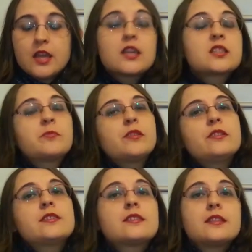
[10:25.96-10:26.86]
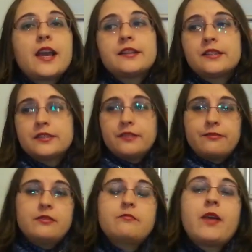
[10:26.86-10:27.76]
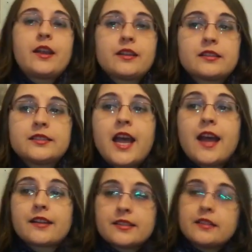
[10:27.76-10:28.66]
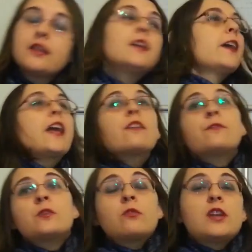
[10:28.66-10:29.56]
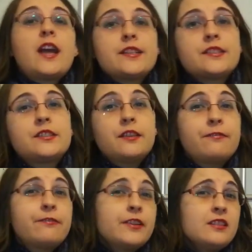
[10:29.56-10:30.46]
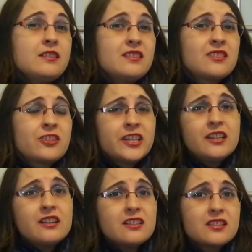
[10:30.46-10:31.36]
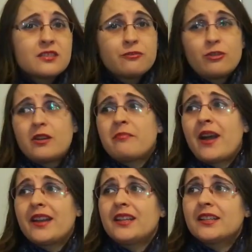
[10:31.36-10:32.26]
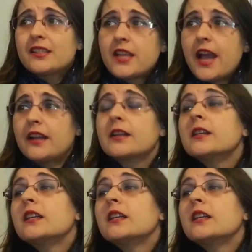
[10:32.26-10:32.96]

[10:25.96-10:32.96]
experience slightly different panic attacks, and everyone has a different triggers for a panic attack.